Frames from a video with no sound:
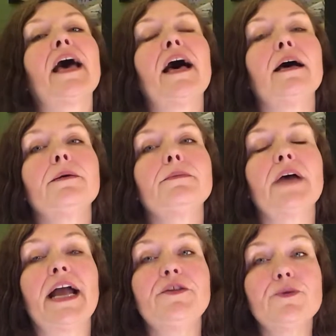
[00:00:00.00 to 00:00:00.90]

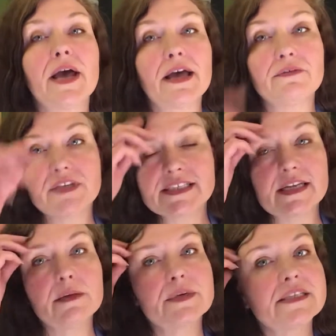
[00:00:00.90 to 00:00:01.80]
And you have the
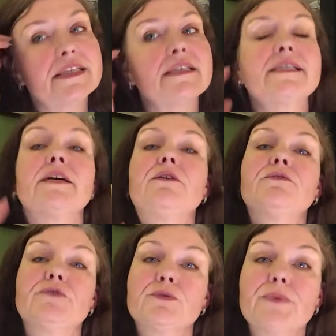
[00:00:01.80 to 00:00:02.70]
syllabus
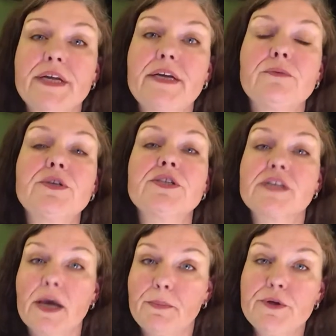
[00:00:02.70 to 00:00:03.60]
itself to read, which is
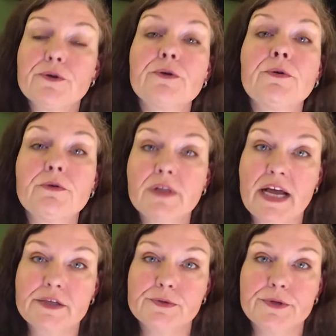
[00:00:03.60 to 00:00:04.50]
up in your Google
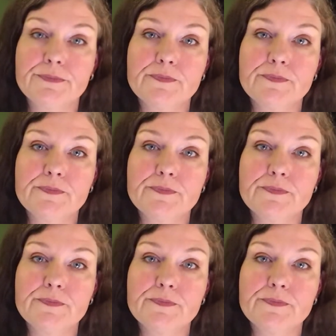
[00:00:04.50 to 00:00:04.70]
Classroom.